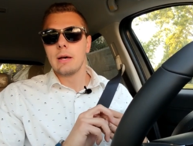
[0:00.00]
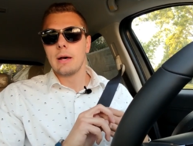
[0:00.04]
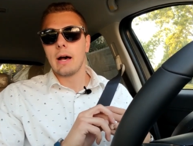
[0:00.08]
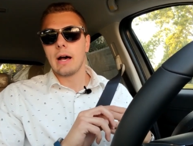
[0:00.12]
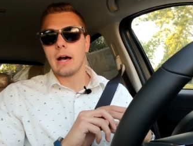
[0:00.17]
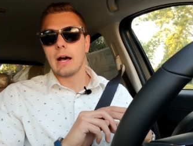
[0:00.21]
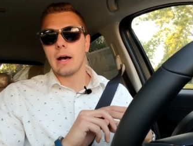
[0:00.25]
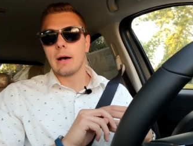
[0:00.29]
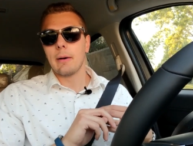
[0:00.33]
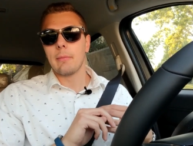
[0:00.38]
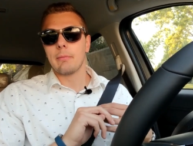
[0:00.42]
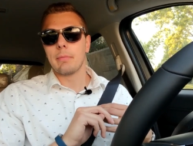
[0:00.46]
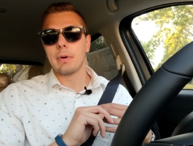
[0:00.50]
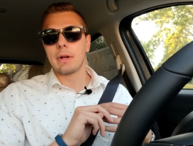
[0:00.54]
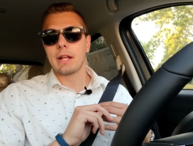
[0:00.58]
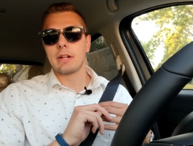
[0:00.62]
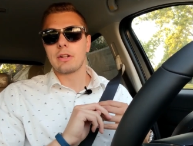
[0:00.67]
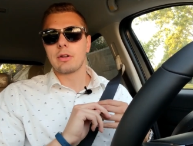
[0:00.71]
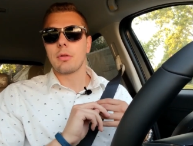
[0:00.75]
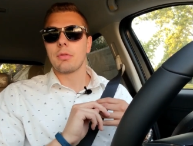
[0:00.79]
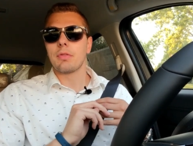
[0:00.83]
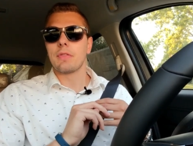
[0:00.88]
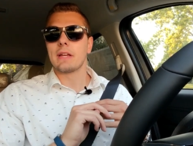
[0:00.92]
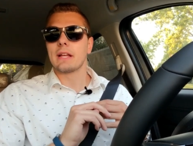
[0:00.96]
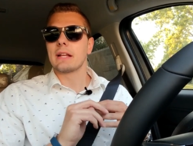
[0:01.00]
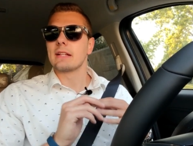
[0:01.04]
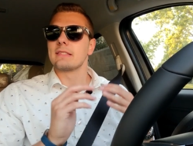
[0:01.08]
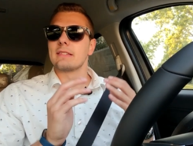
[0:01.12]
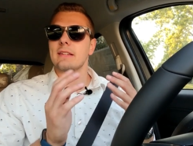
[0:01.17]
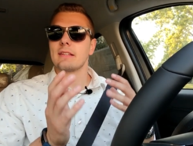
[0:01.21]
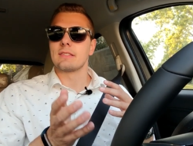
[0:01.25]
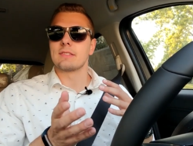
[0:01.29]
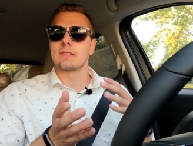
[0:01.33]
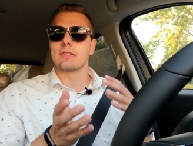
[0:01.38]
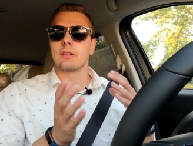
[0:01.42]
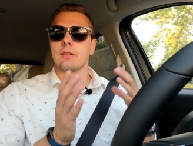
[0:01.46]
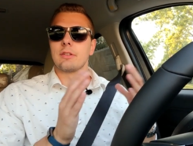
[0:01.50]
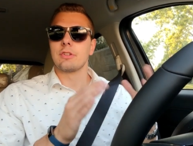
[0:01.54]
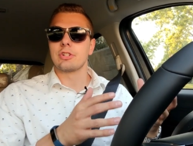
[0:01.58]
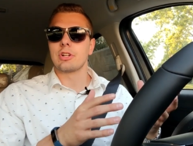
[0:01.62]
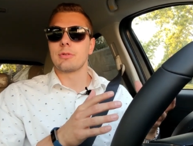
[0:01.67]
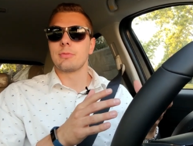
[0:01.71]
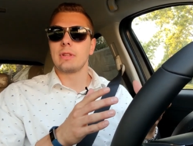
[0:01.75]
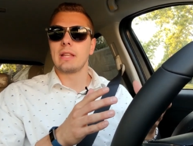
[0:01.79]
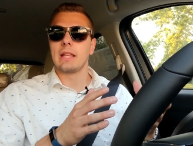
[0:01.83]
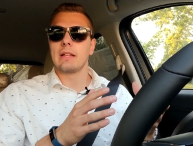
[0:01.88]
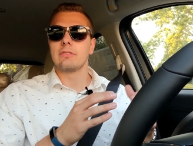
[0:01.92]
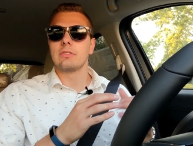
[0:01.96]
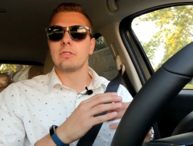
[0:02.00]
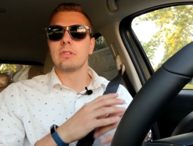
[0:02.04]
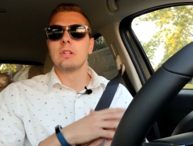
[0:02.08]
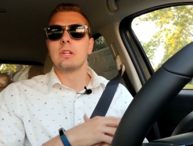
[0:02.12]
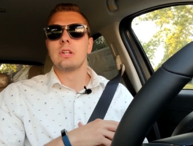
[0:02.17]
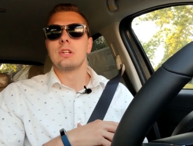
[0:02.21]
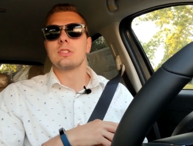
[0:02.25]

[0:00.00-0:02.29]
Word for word: um, but I don't think it's necessarily German level.